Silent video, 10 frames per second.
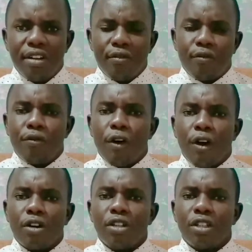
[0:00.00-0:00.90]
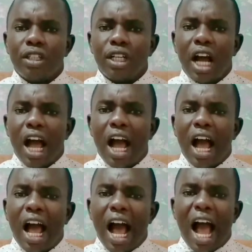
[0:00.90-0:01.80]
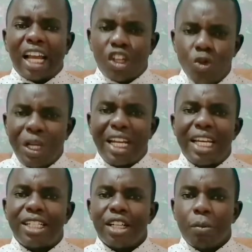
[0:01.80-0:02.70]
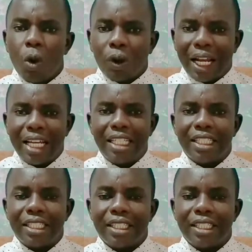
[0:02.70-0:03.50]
for accumulating more land,